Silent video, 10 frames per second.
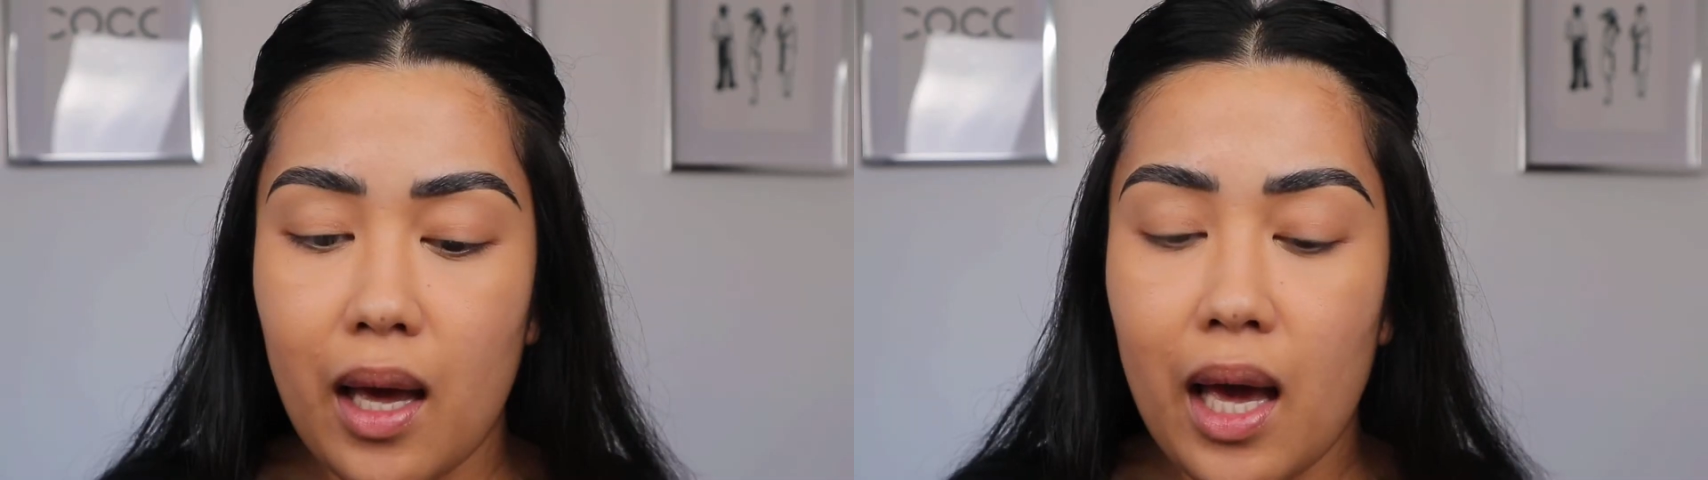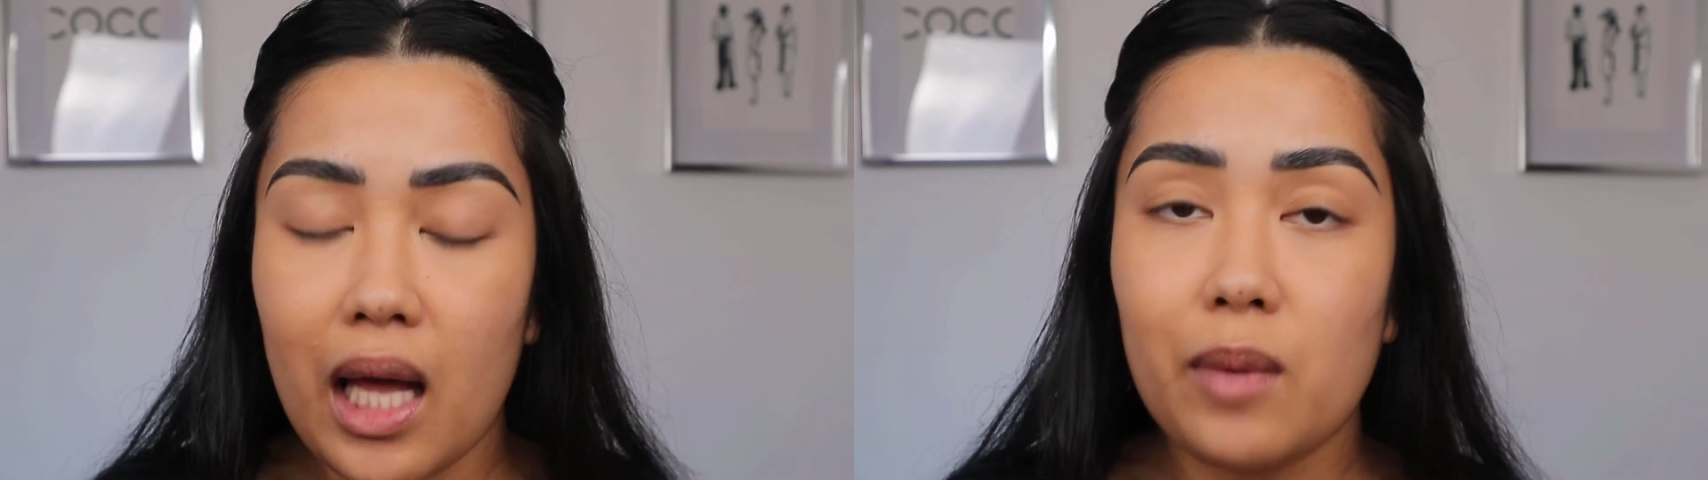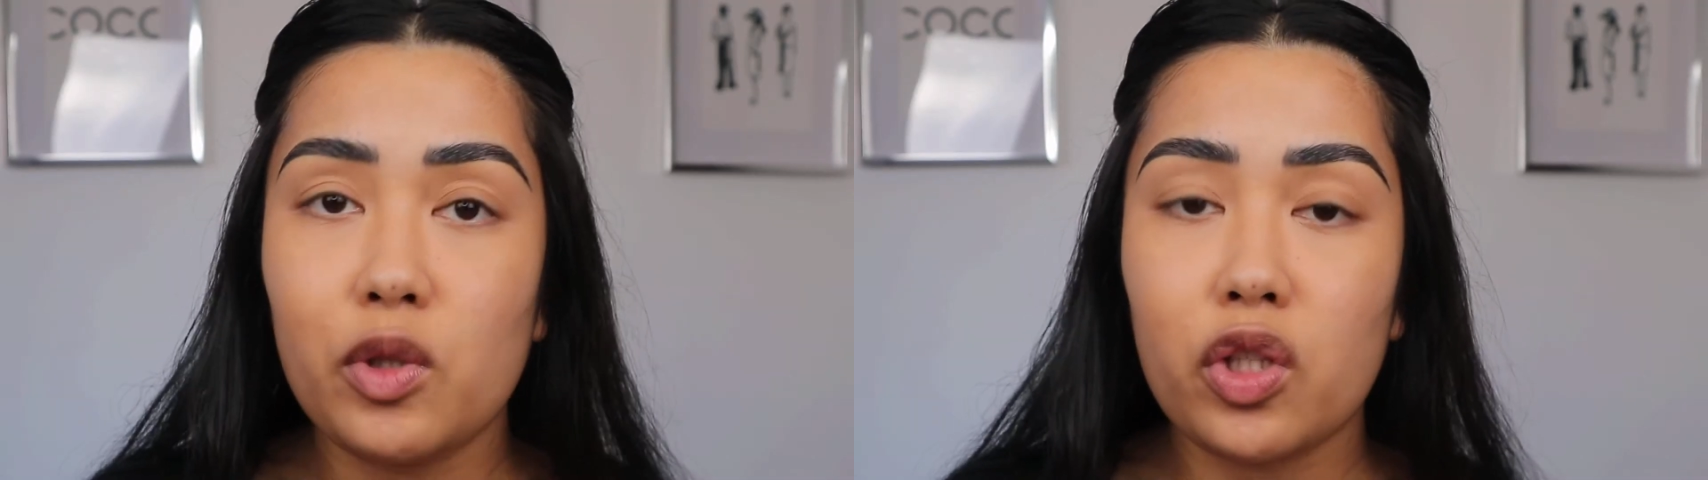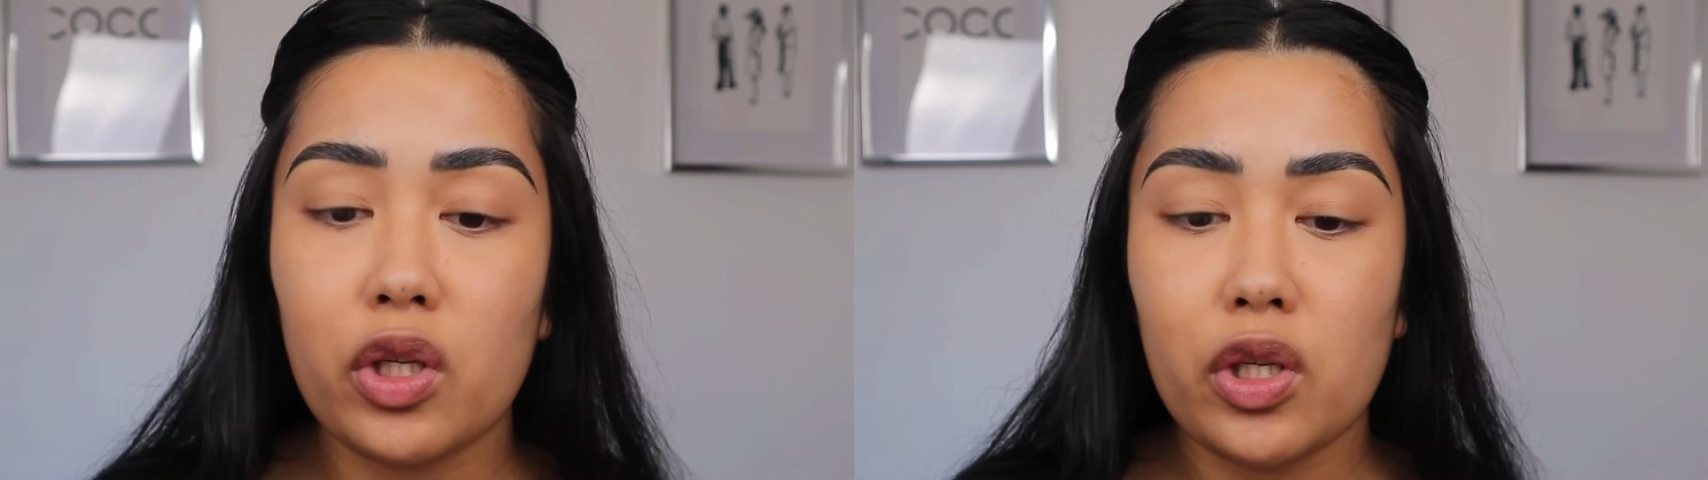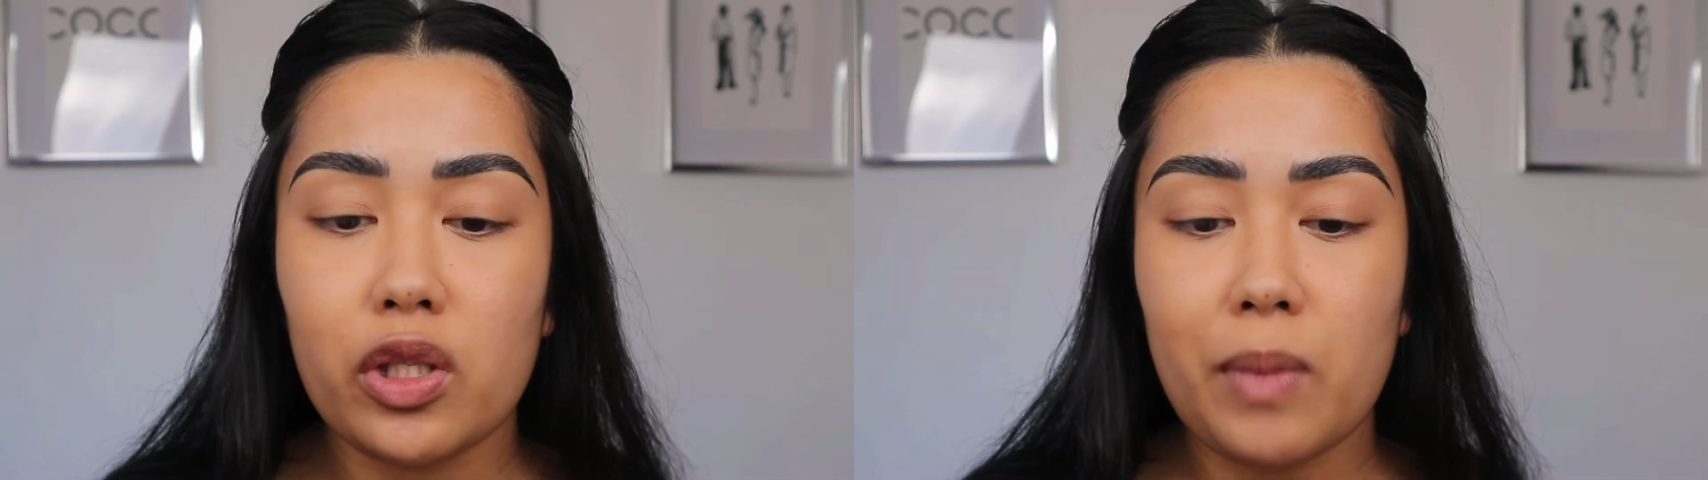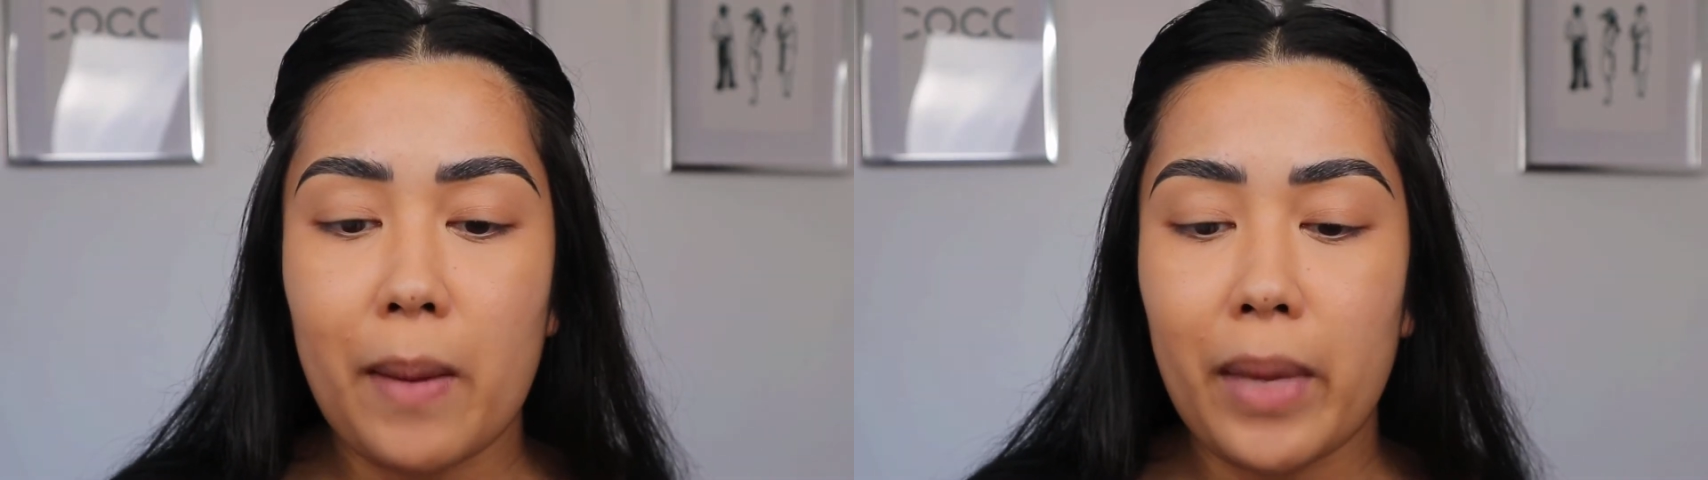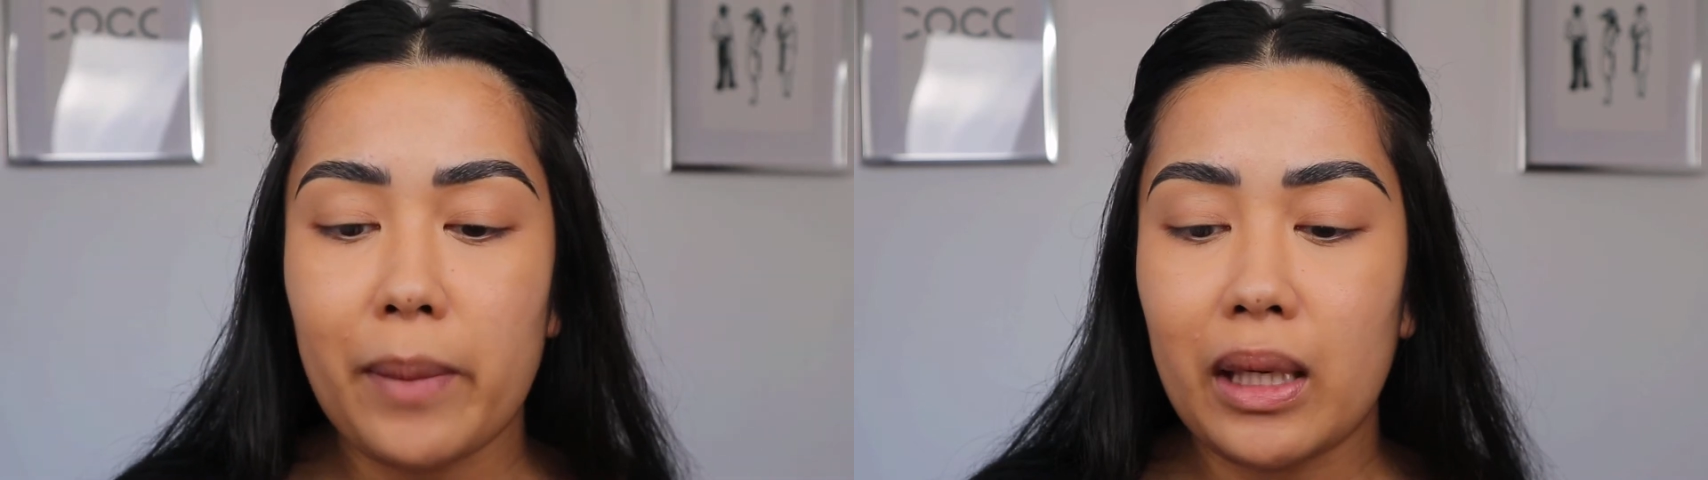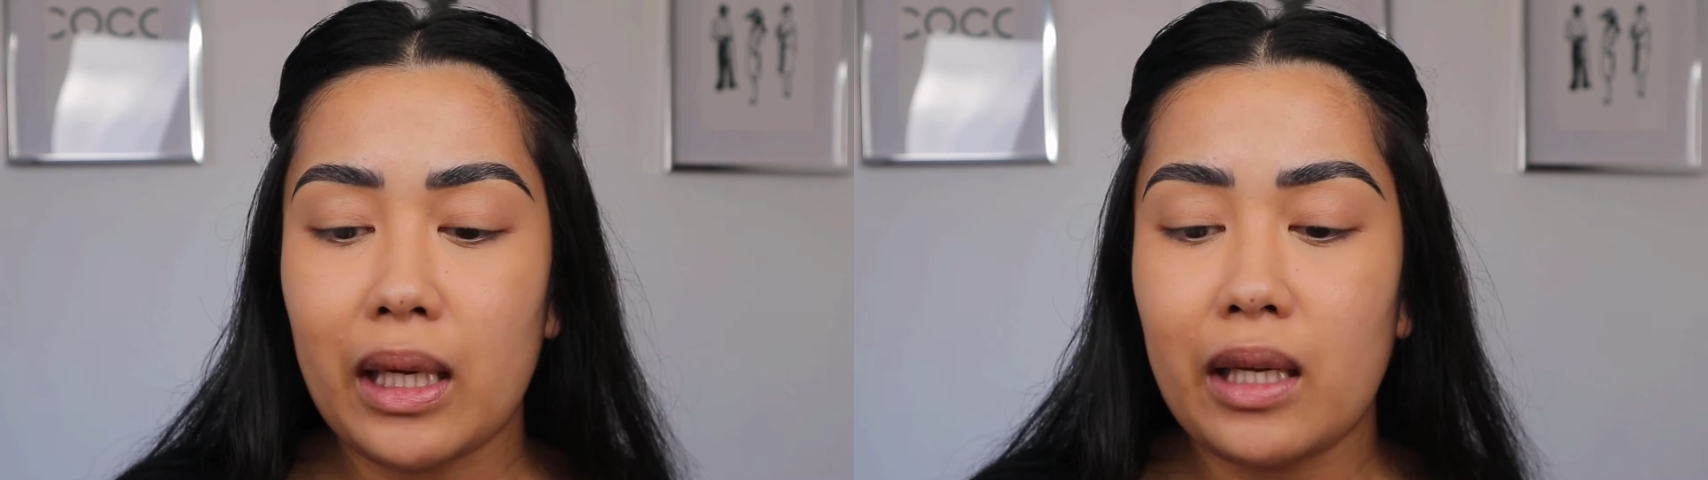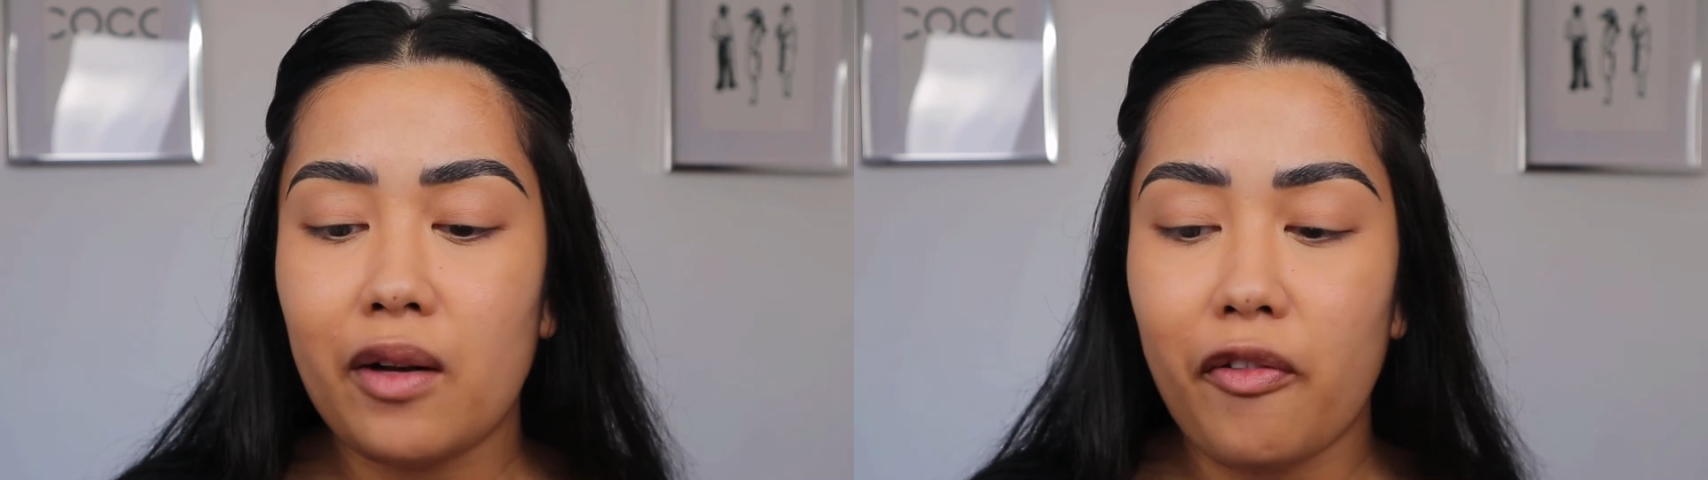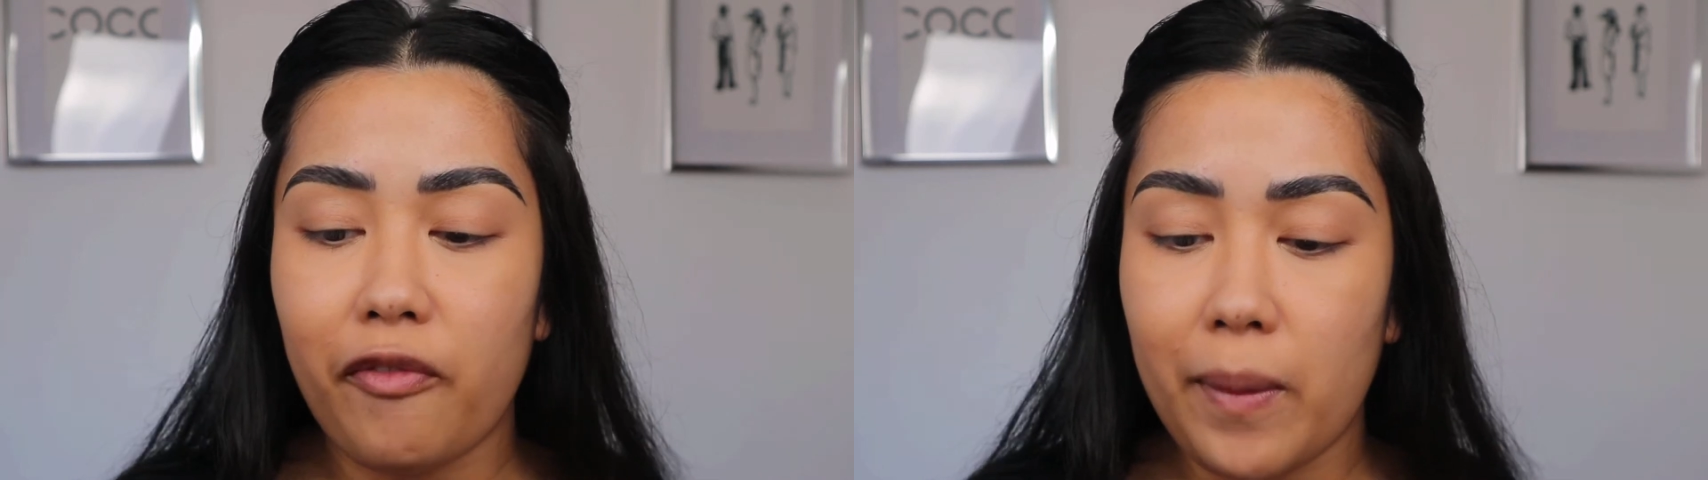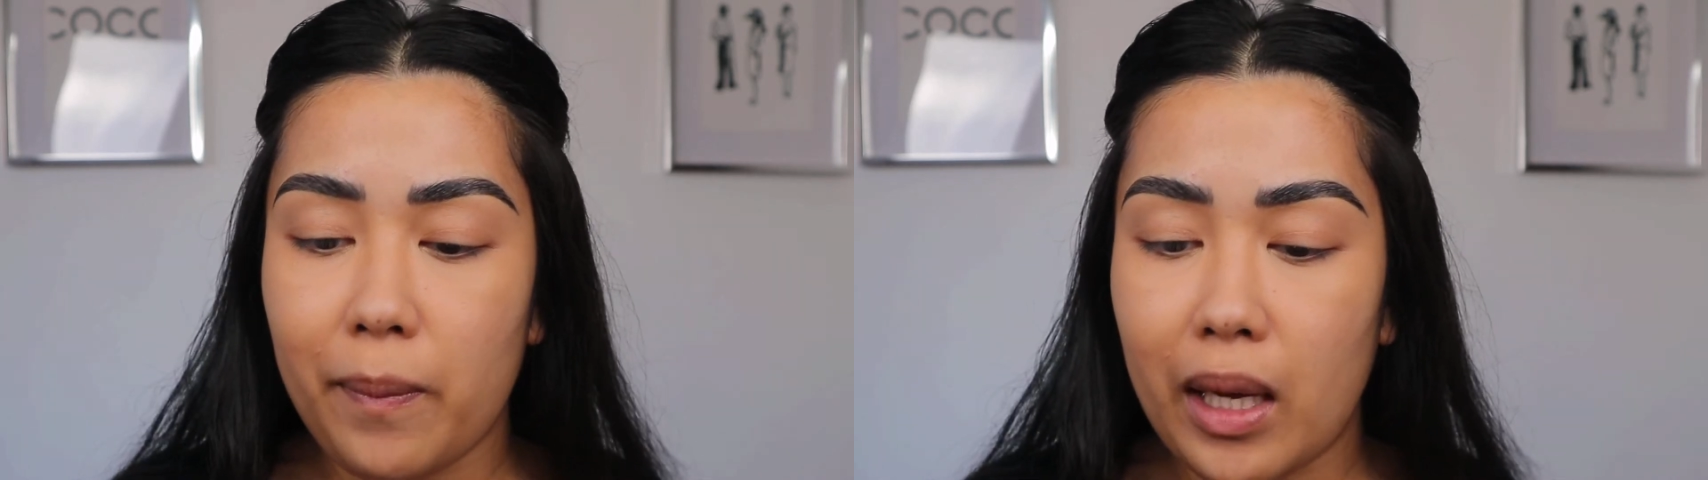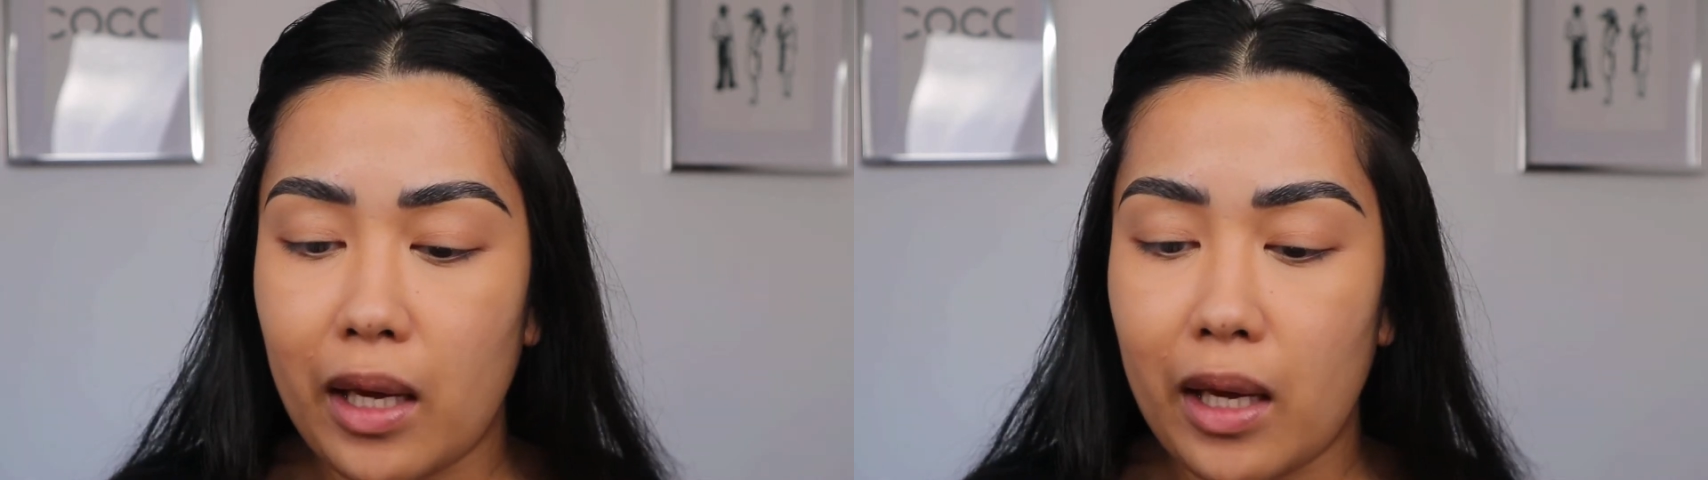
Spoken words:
And I'm just going to use my Maybelline Fit Me